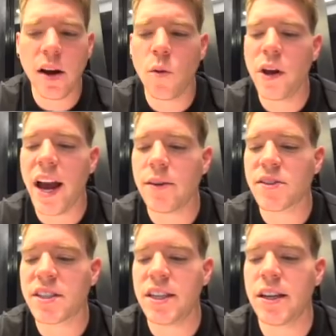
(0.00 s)
we have
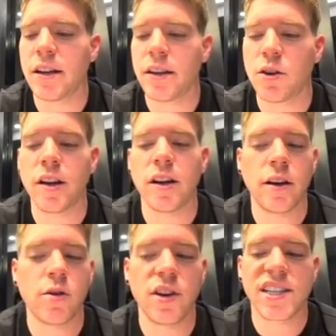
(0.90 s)
seen here in
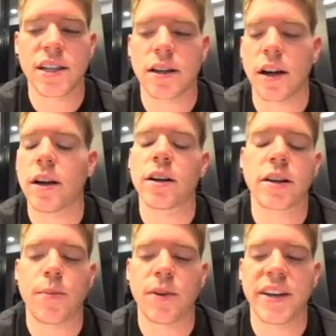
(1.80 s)
the recent
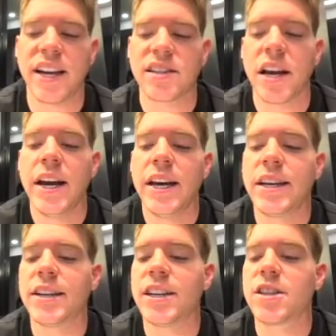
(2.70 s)
couple days
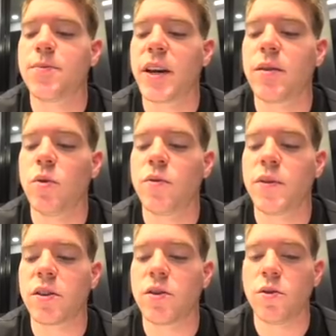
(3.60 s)
here this big move
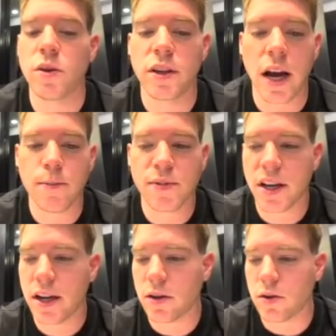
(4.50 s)
here to the
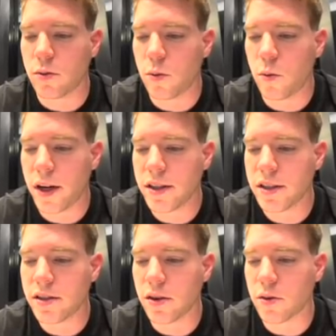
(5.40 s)
upside. Oh, why is
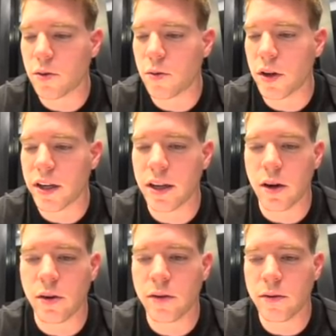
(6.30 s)
this not working
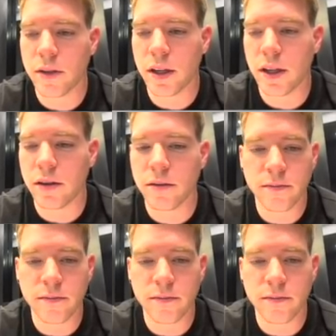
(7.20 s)
now? Here,